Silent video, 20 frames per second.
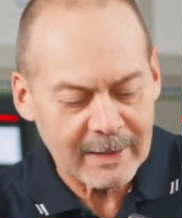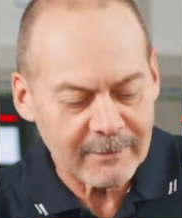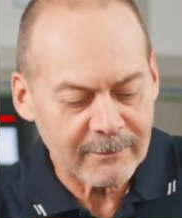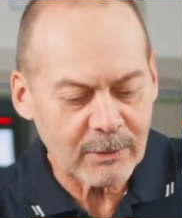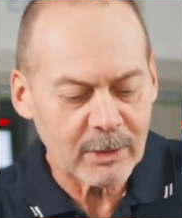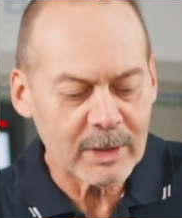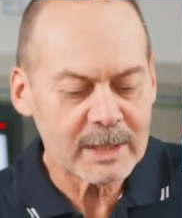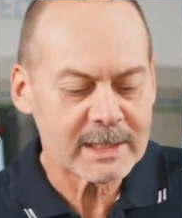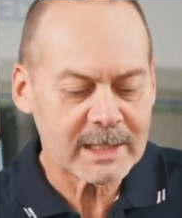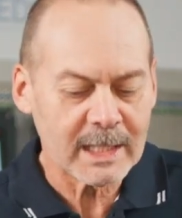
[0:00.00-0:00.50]

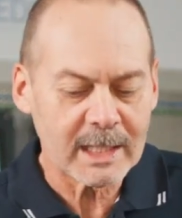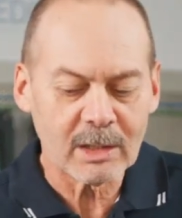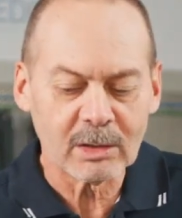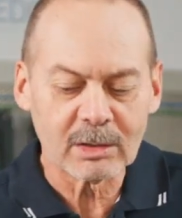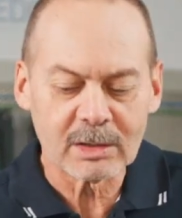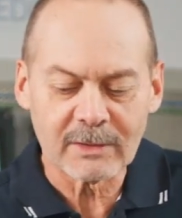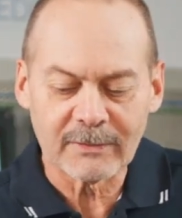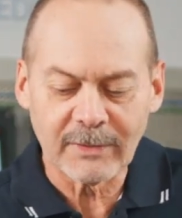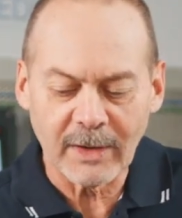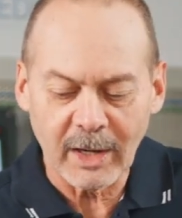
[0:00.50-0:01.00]
every
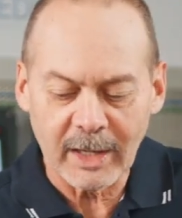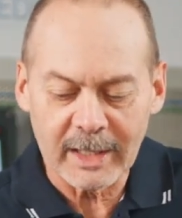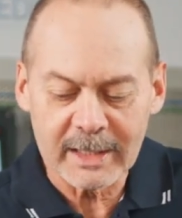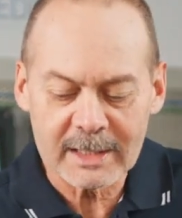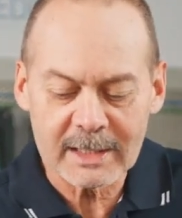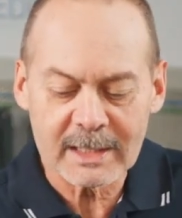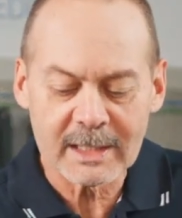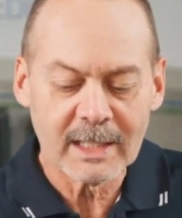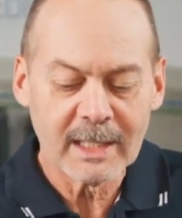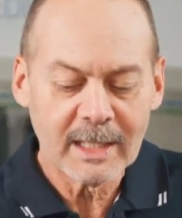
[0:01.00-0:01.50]
single
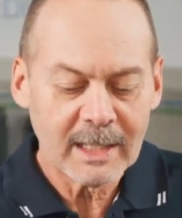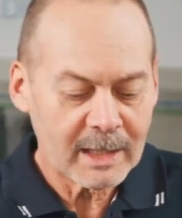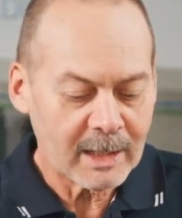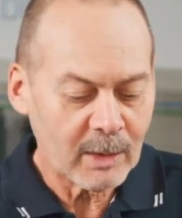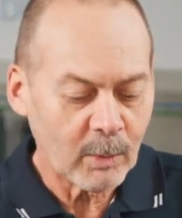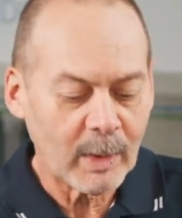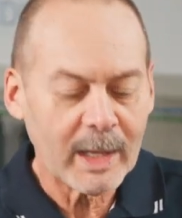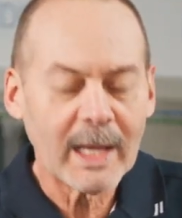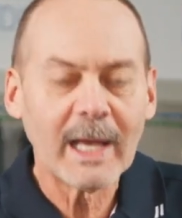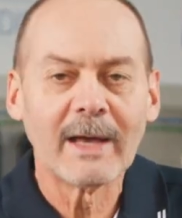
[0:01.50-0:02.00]
device
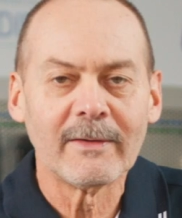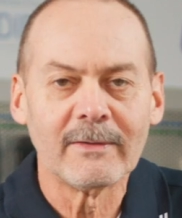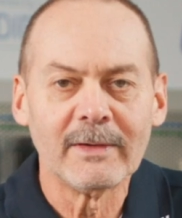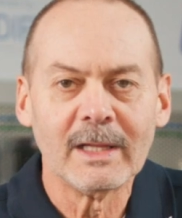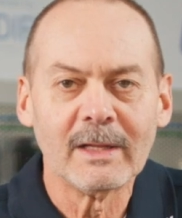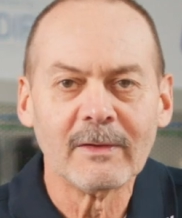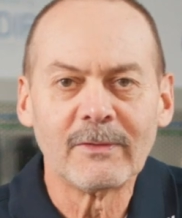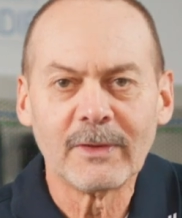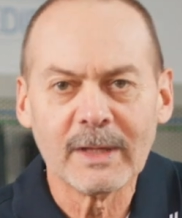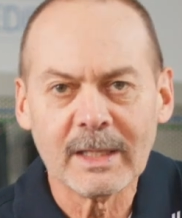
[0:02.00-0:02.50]
that we have
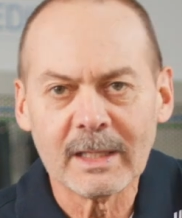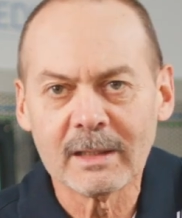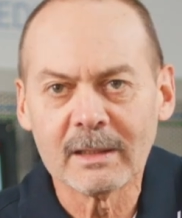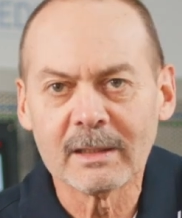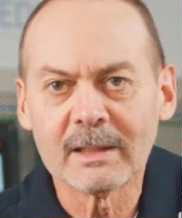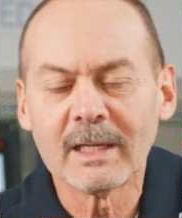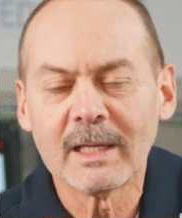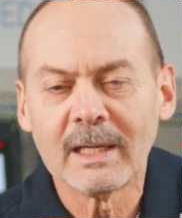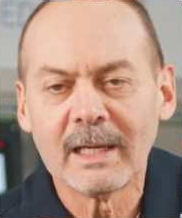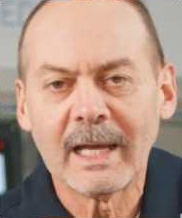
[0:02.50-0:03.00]
in the
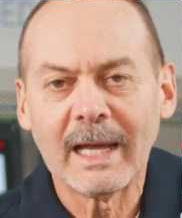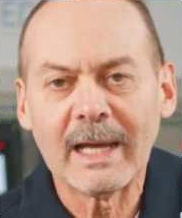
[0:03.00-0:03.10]
field